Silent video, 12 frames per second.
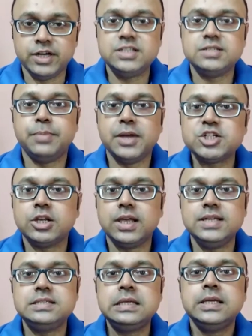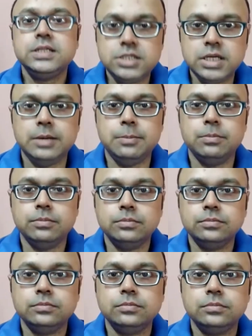specialized team.
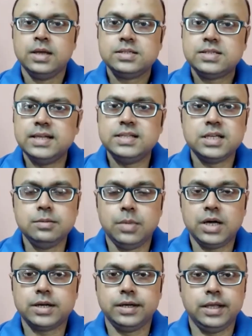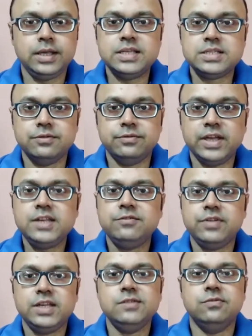Sales and marketing is a
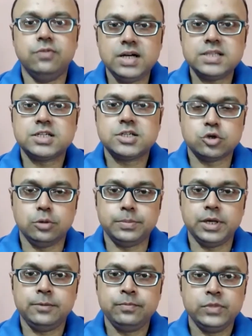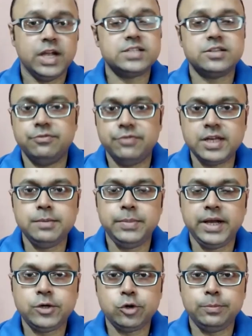very vast topic. It's a very
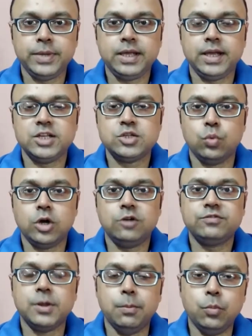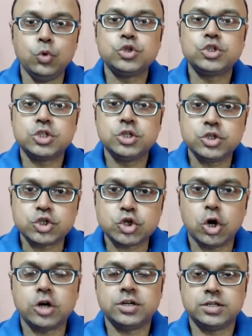big topic. It is one of the most
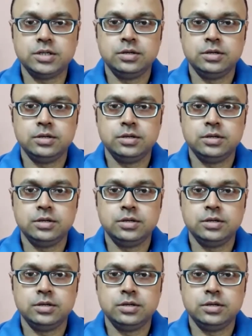talked